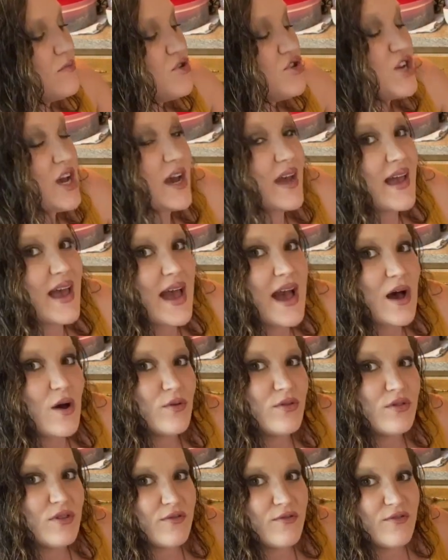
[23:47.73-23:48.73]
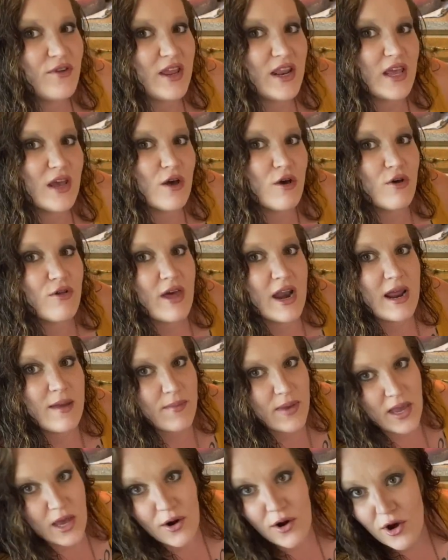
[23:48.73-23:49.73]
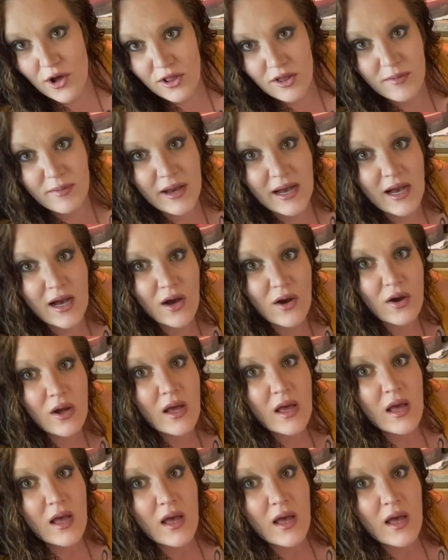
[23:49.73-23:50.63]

check out the video that I made all about